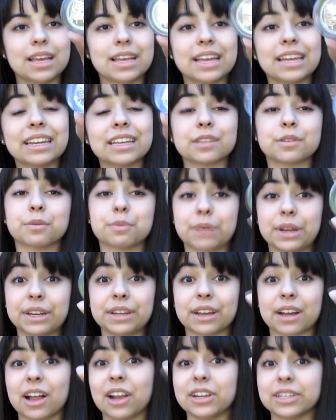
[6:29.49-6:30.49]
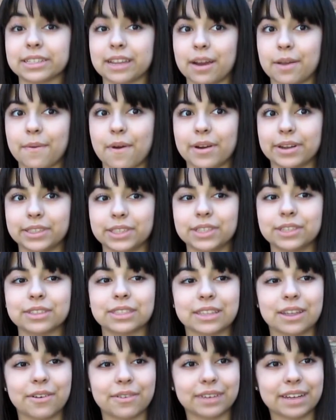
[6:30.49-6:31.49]
And this is one of the colors that I wanted too,
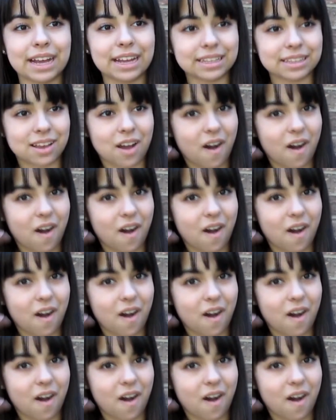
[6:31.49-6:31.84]
so that's